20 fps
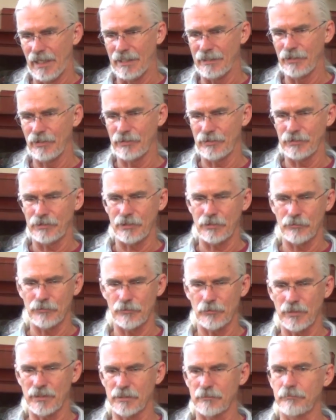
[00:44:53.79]
I know that there
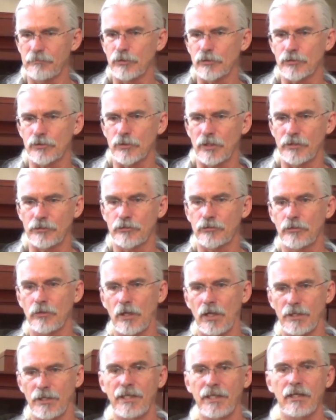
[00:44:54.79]
was one of the books on the
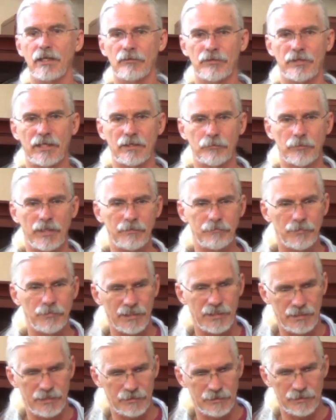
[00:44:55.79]
on hell that I read
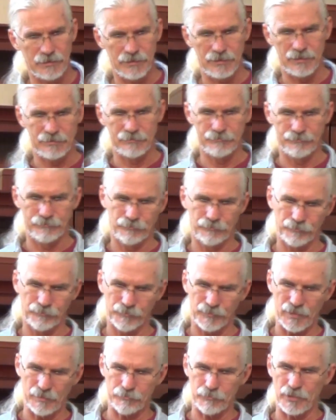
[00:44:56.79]
by uh,
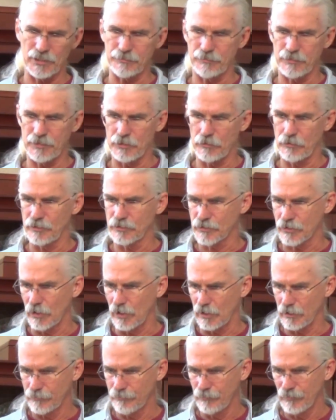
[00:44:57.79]
a Presbyterian
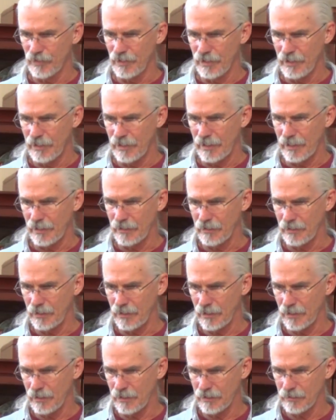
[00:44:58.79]
scholar, and
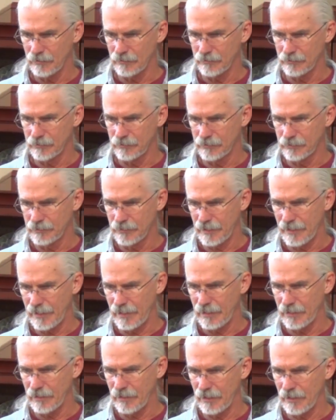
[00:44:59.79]
uh,
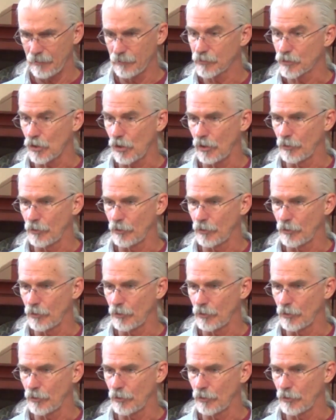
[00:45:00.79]
and and it was